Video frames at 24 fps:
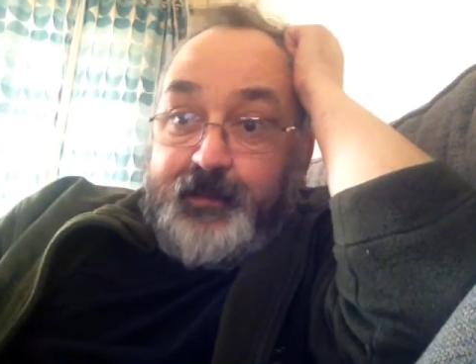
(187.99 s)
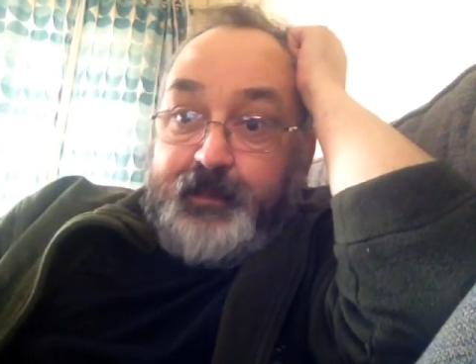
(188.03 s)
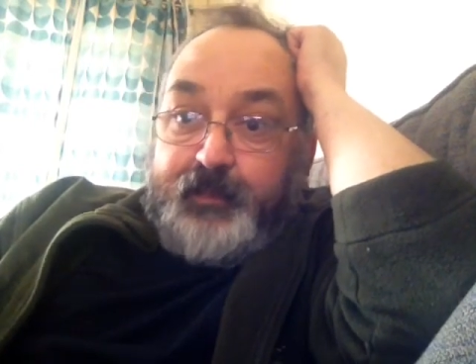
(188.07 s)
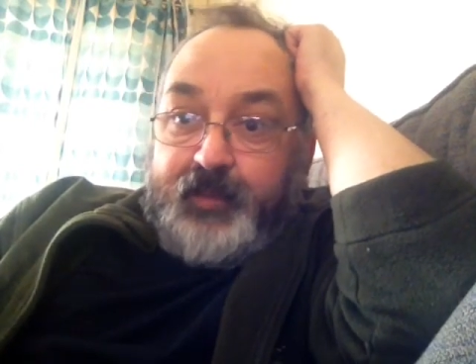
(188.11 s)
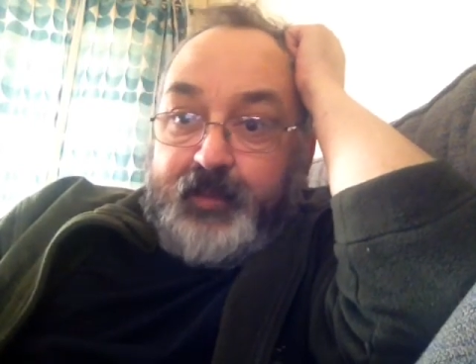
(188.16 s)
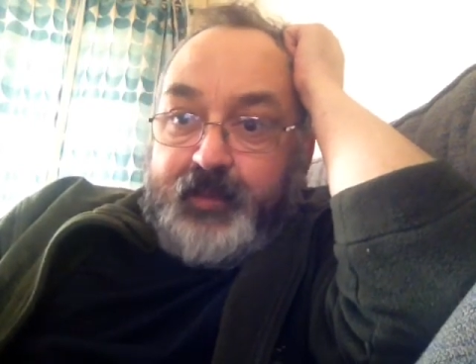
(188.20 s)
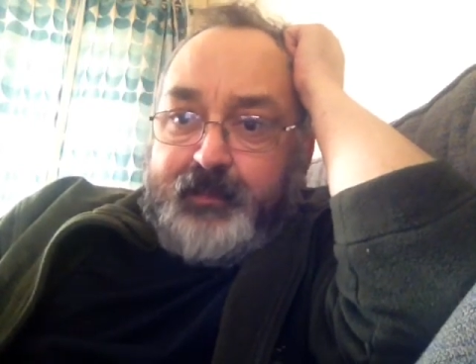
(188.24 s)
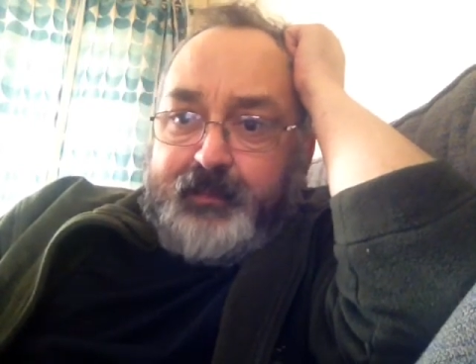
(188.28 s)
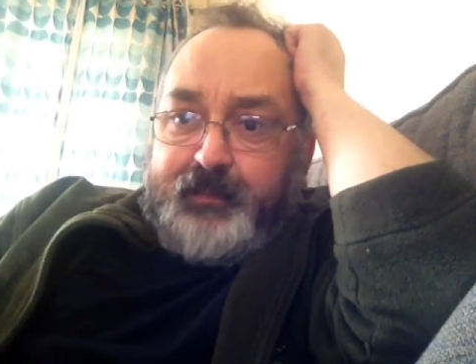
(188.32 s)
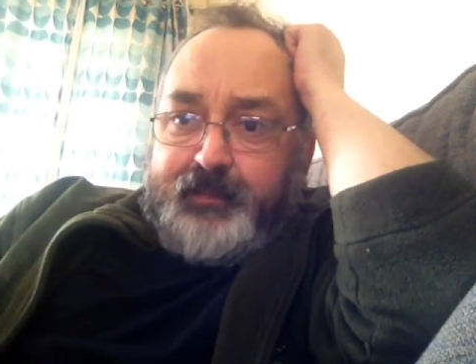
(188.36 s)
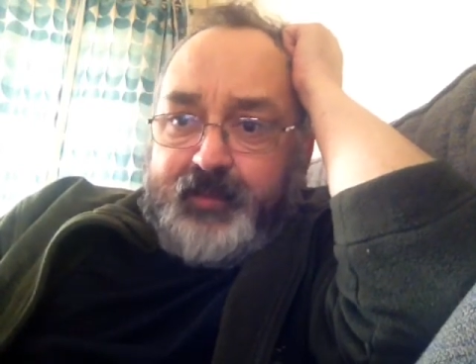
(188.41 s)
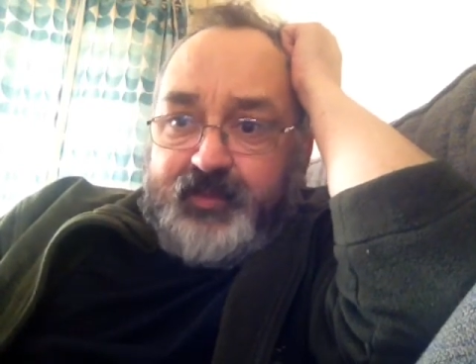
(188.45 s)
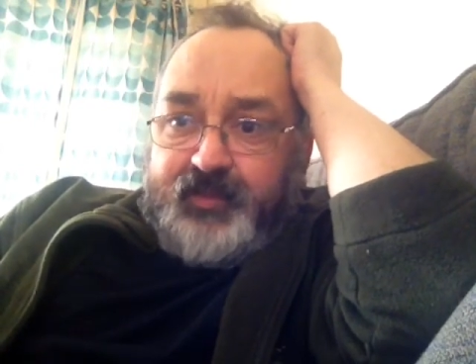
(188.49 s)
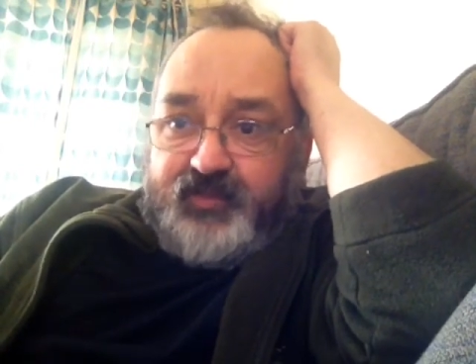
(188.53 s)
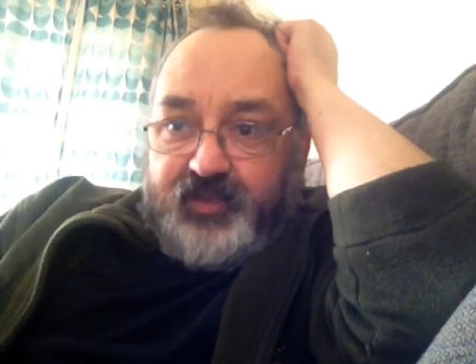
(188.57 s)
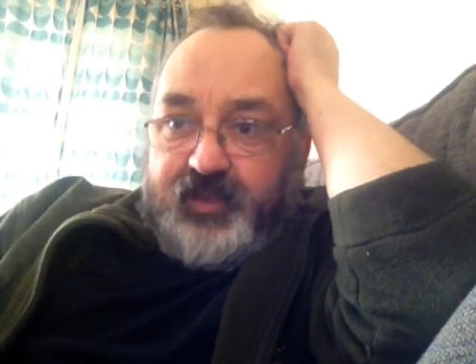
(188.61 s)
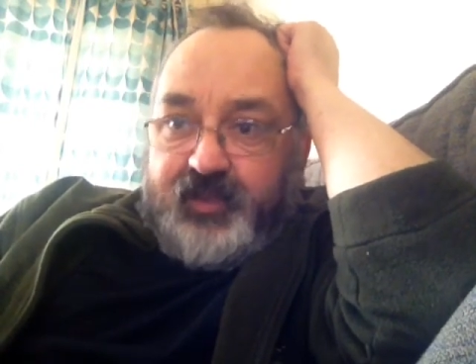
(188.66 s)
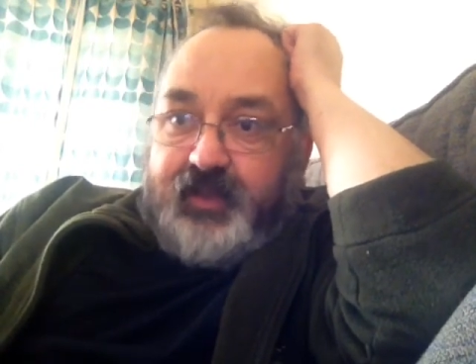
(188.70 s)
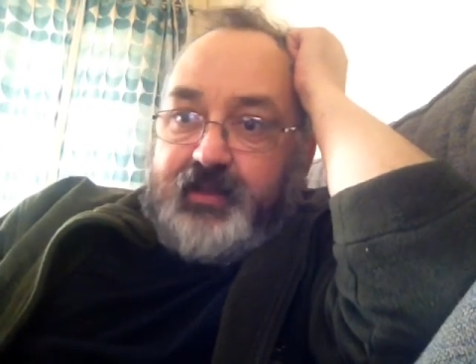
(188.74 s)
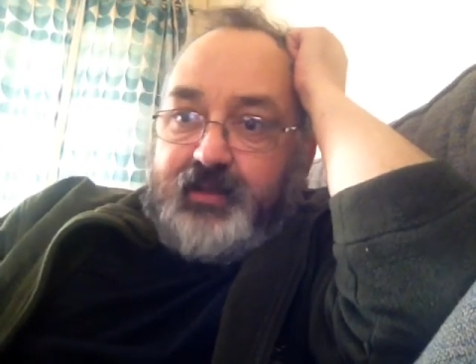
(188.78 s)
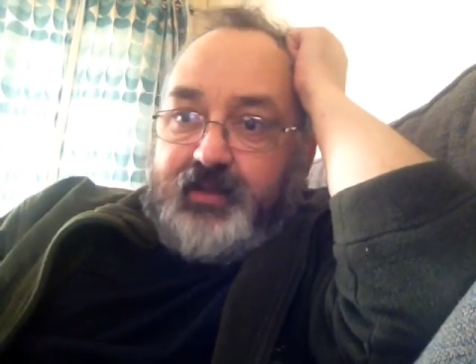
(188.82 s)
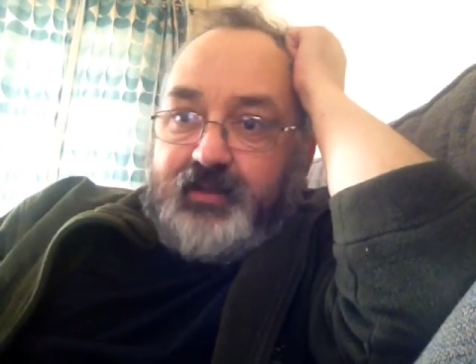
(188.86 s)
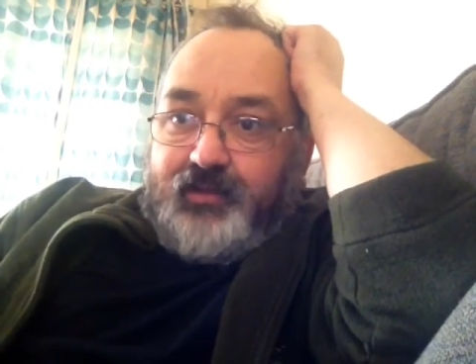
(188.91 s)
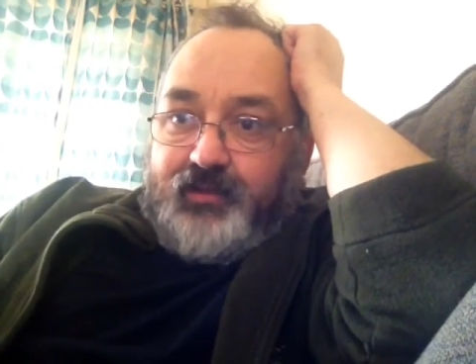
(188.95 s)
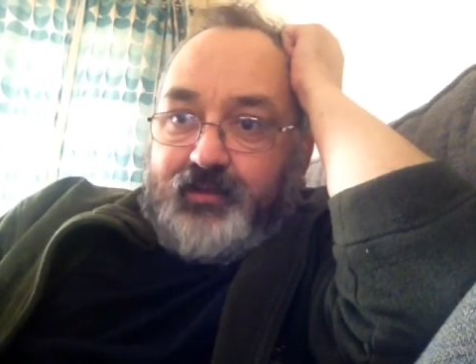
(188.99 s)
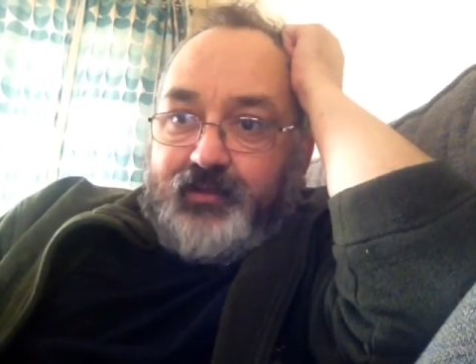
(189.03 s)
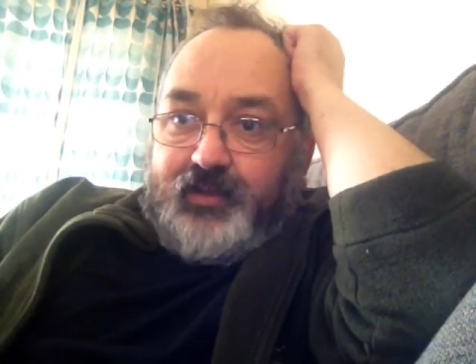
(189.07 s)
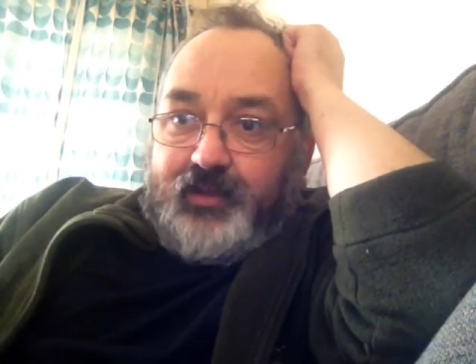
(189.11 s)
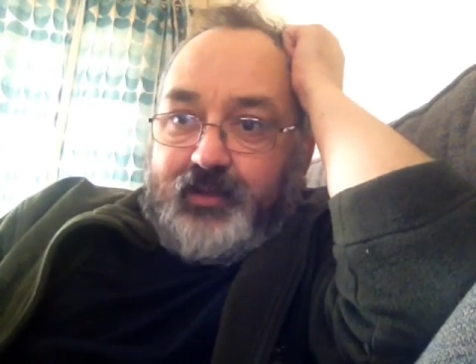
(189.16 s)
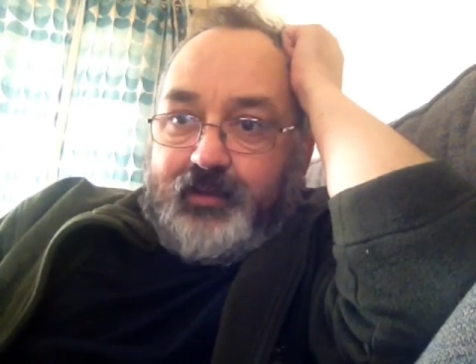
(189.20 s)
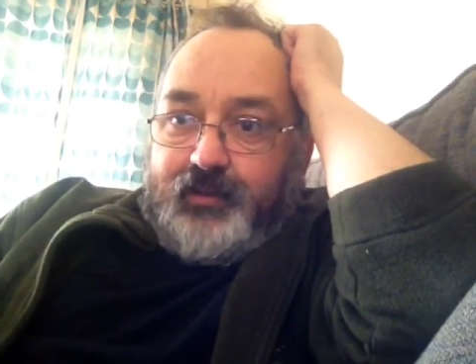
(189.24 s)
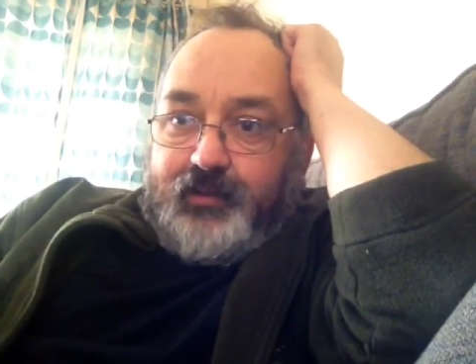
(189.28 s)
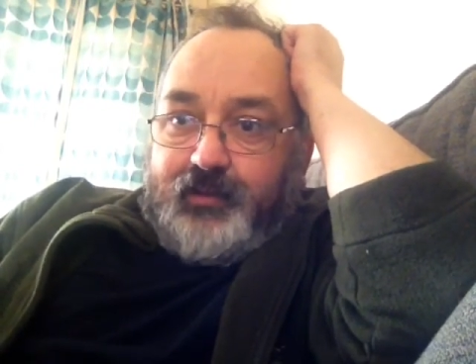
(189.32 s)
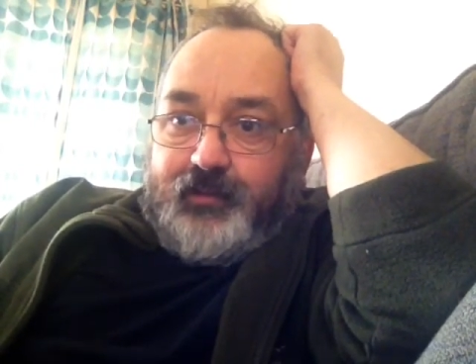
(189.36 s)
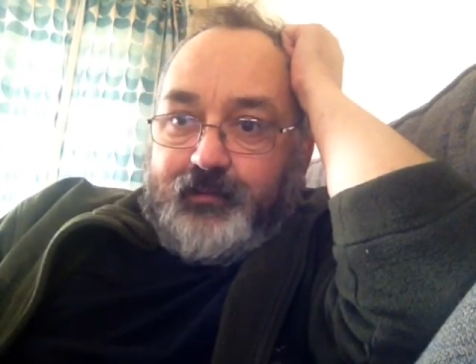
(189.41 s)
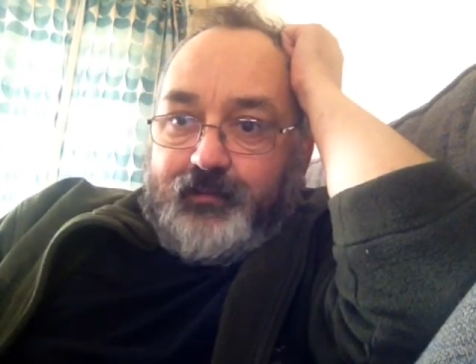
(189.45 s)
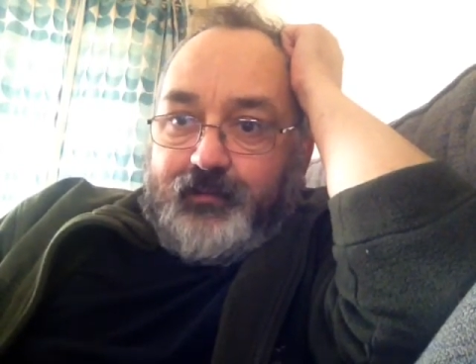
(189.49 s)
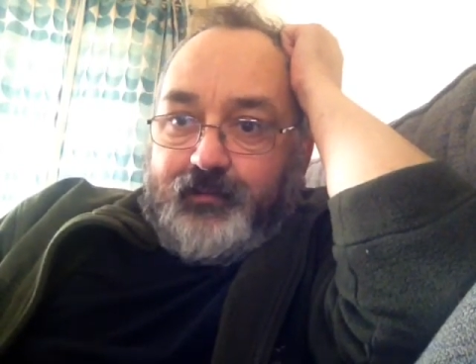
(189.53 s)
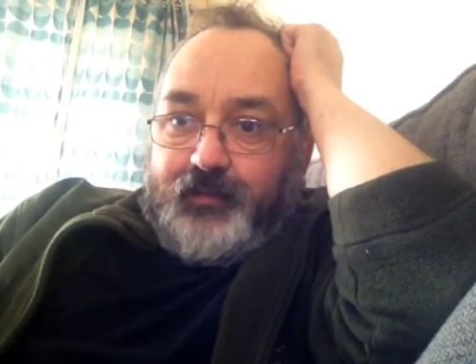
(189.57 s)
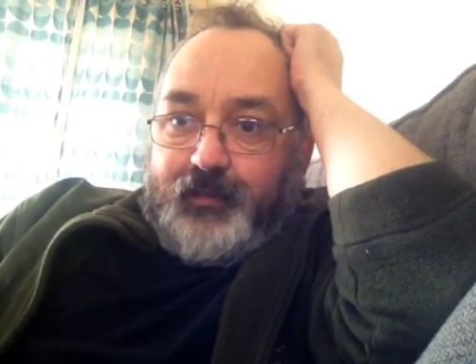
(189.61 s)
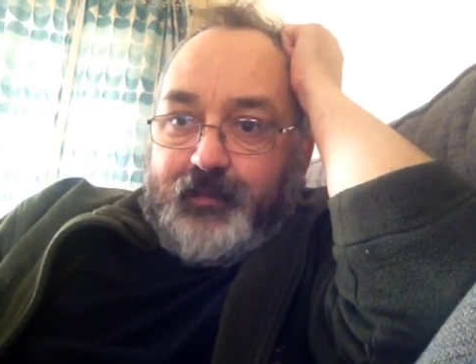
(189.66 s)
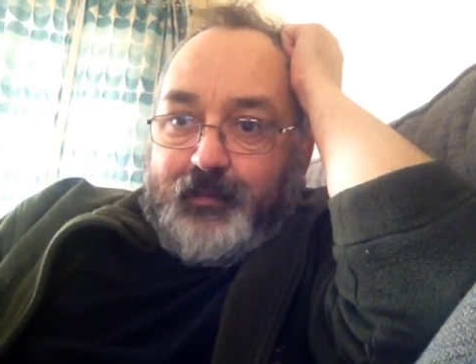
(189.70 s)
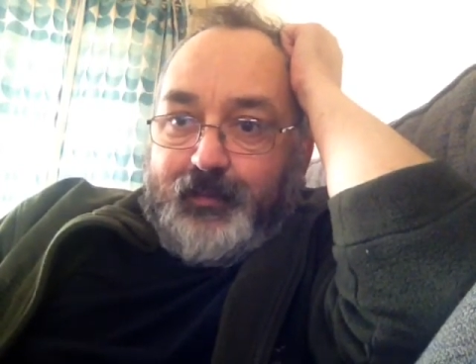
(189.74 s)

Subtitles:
but particularly think of